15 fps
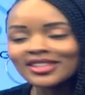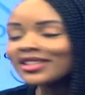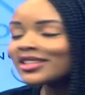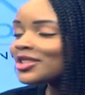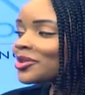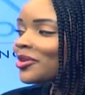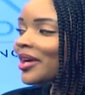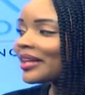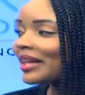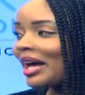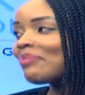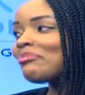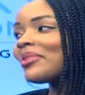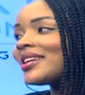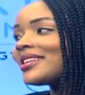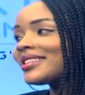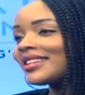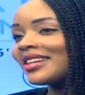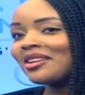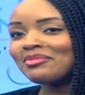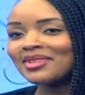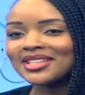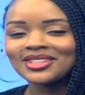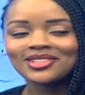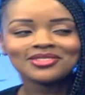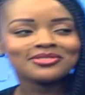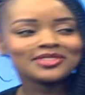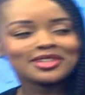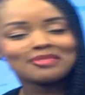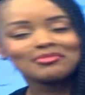And that's, so I campaigned to get myself
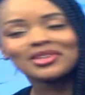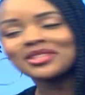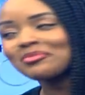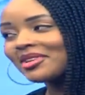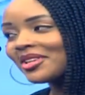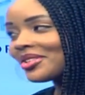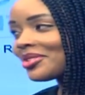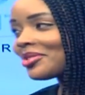in a much better school. And